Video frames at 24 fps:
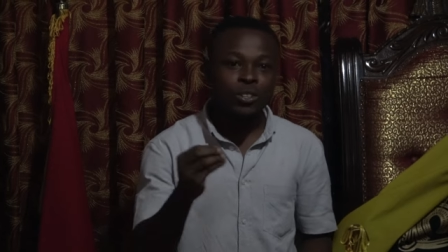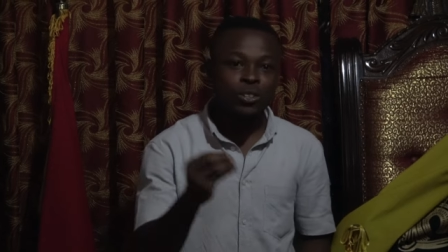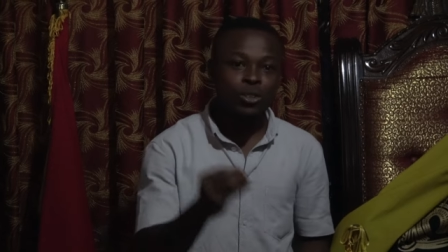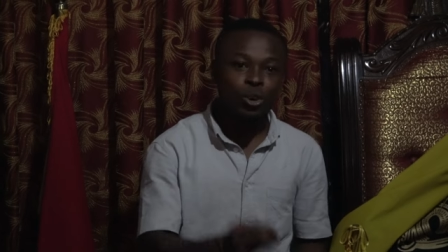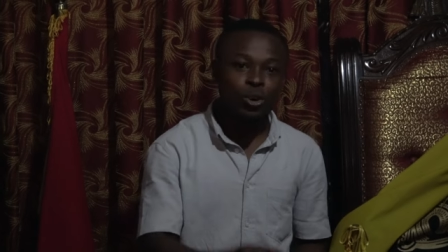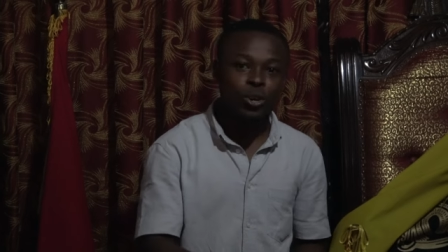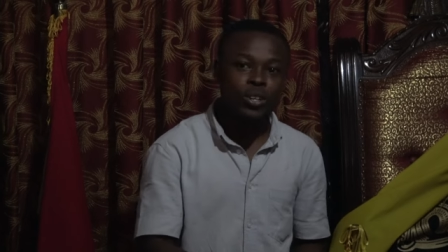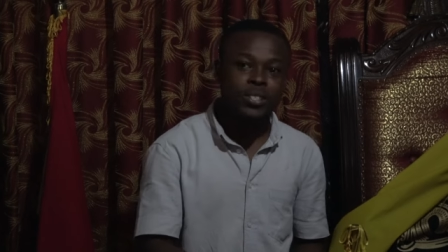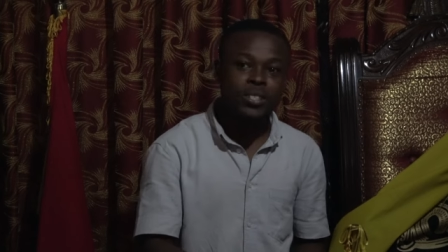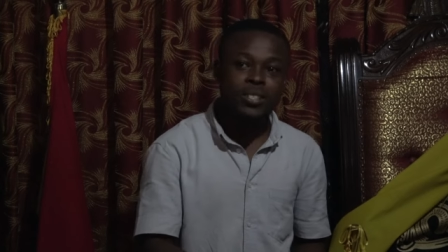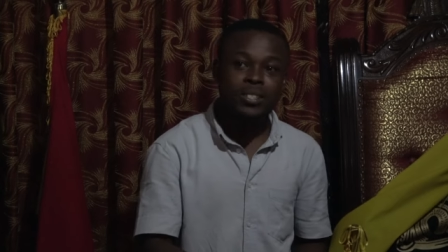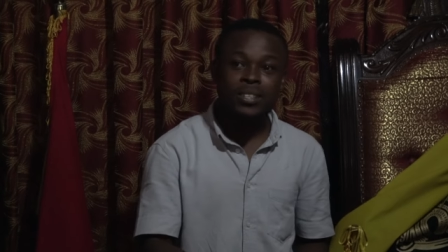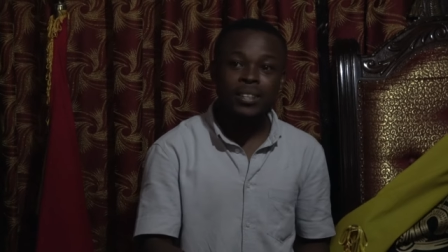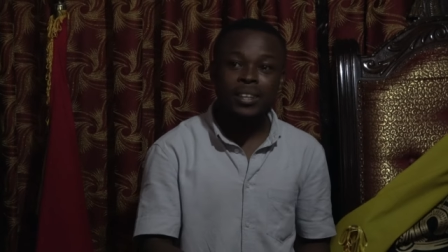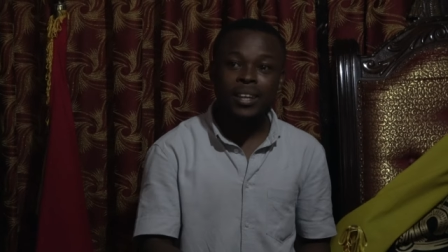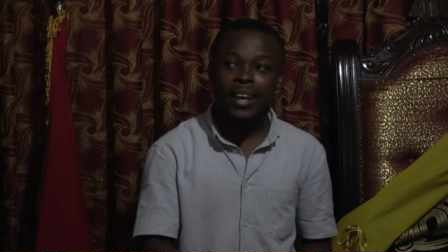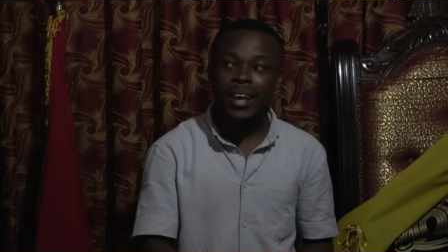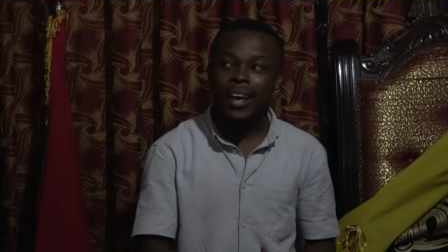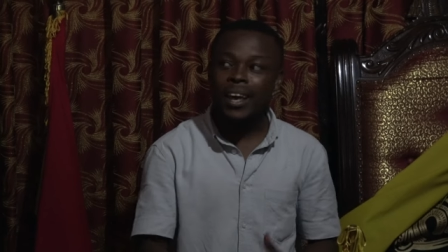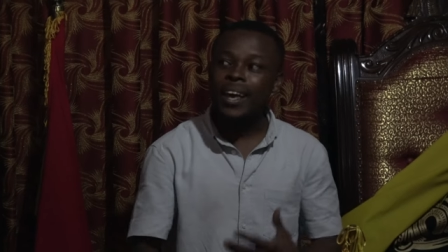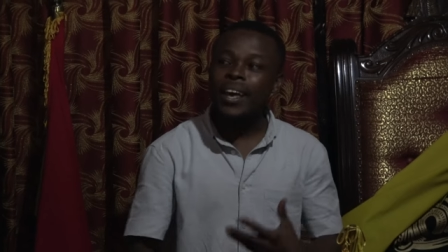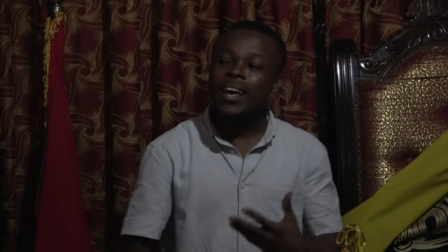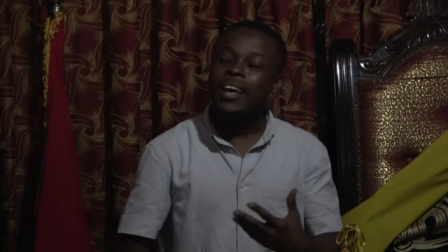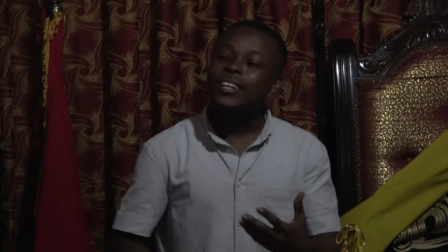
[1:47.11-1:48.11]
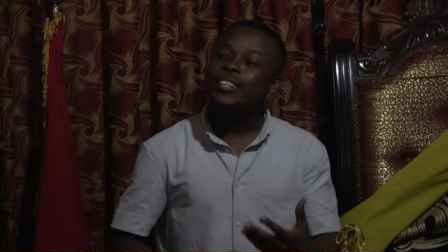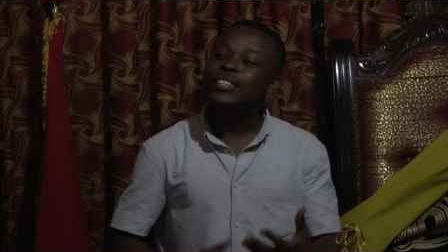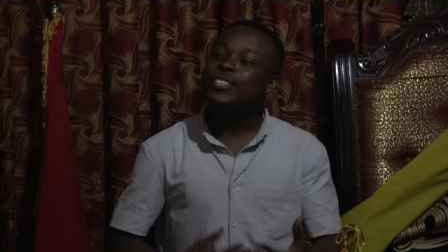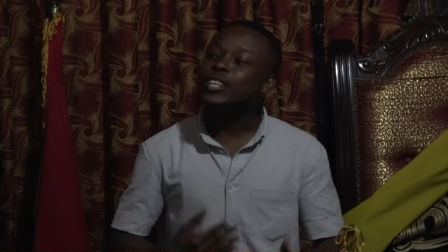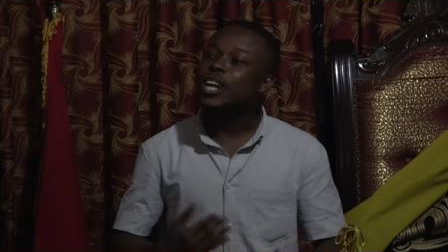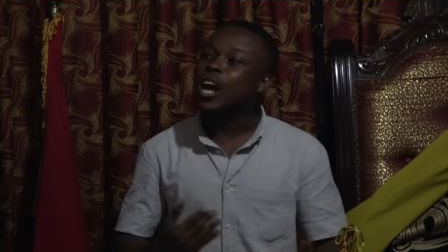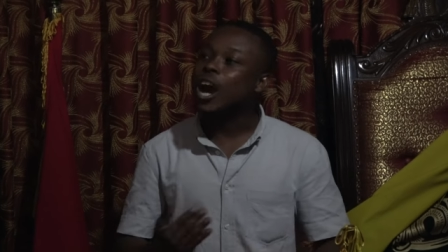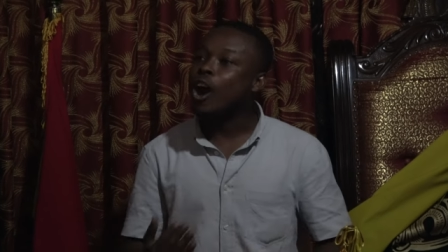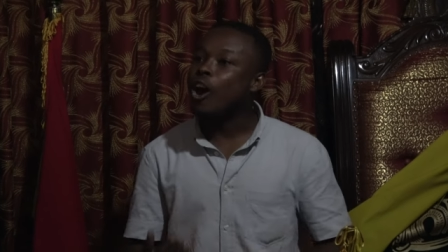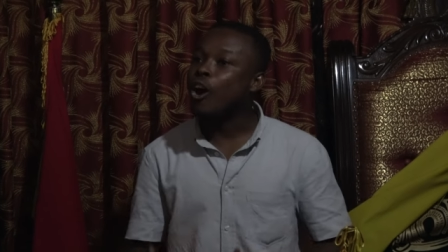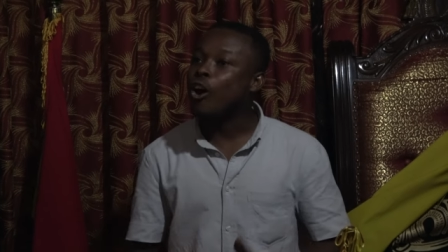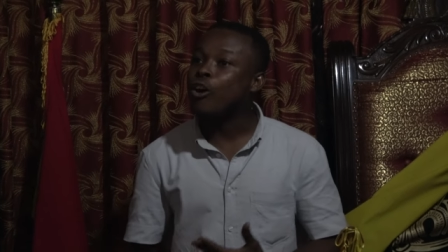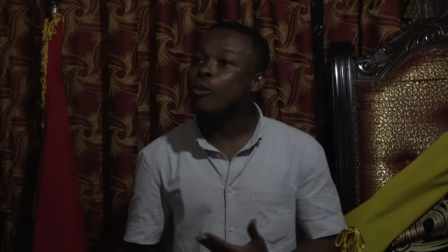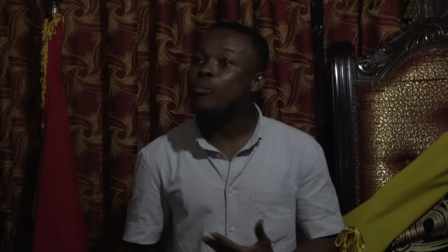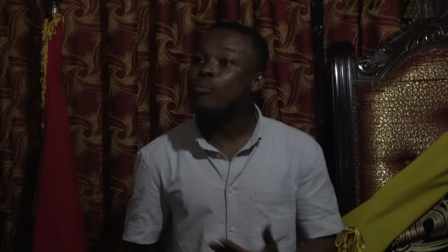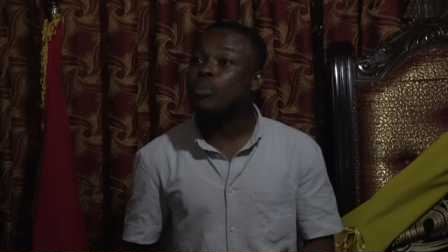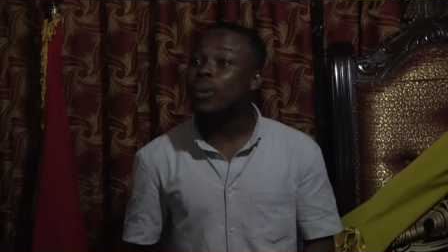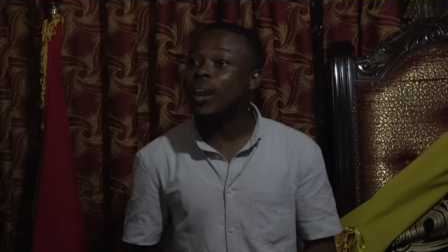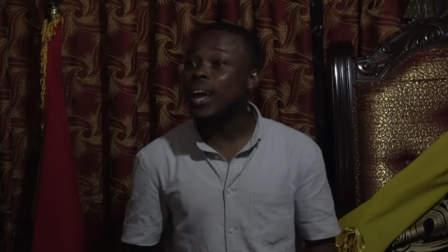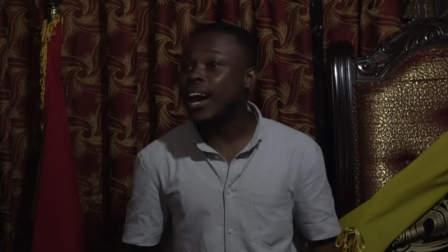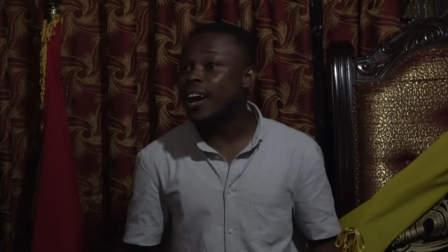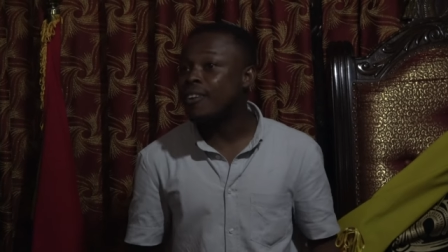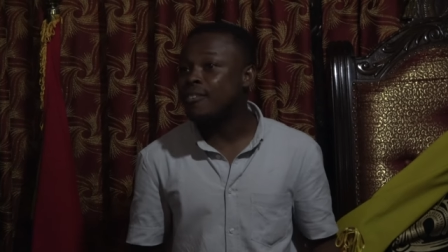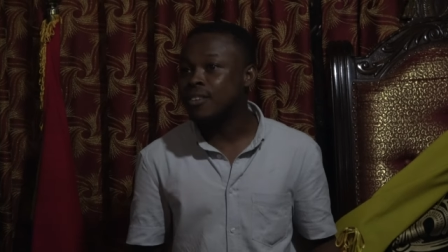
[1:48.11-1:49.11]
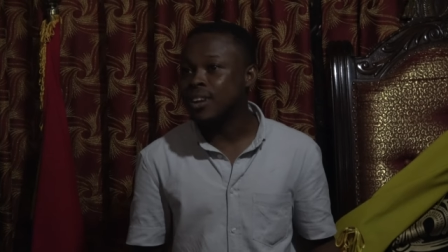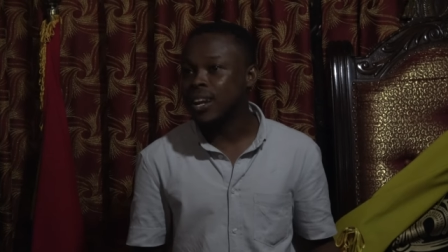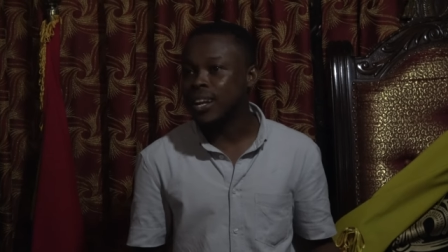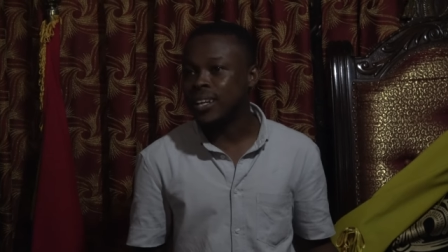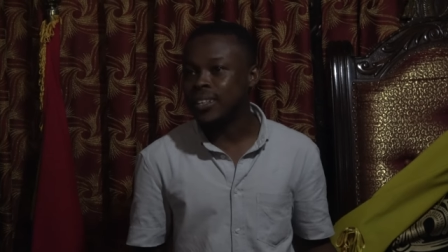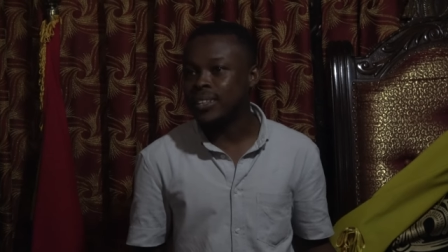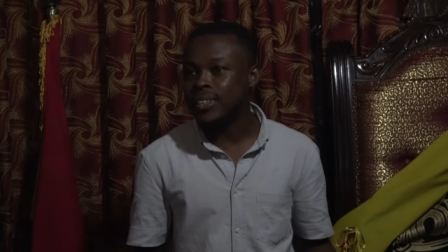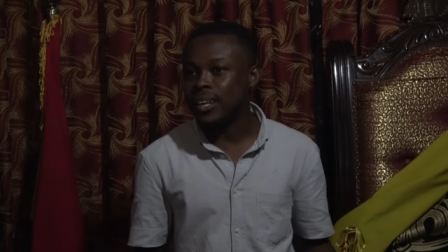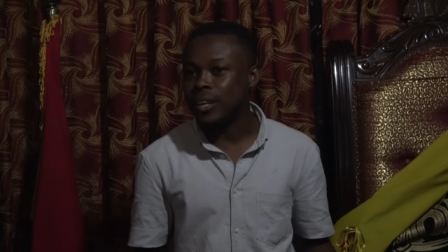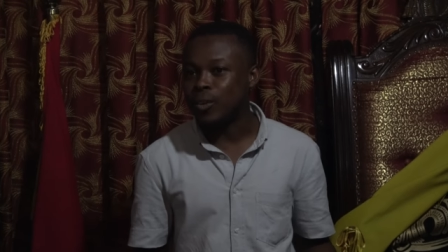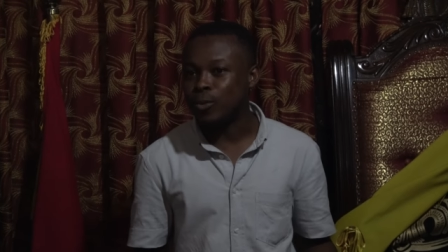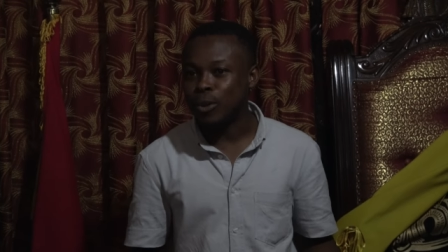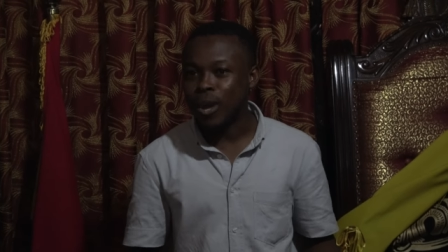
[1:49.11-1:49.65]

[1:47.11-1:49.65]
Those in there, they are all blood related.